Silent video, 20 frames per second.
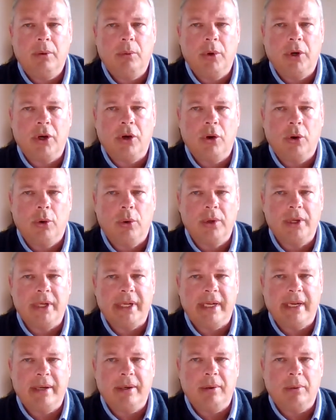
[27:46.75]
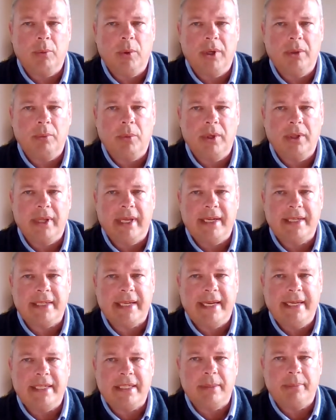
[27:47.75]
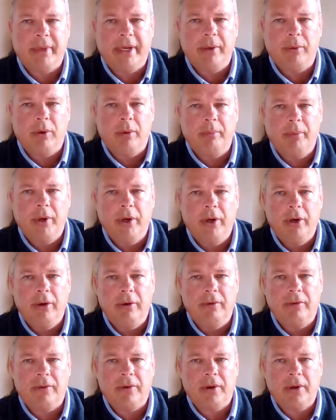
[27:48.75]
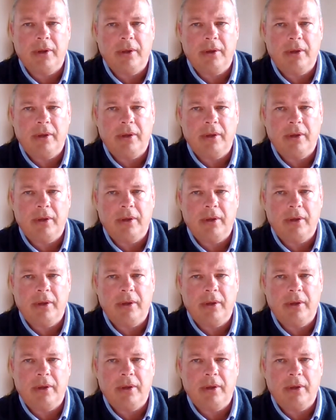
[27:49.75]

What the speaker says: recorded, and will their data be removed